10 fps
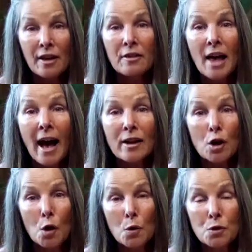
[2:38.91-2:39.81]
that
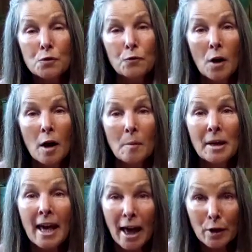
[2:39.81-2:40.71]
goes
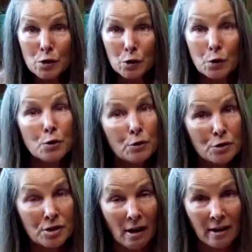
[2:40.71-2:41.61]
from Cancer, your
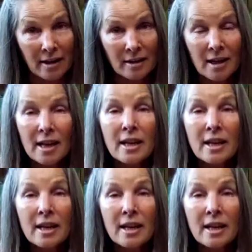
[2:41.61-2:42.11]
sign,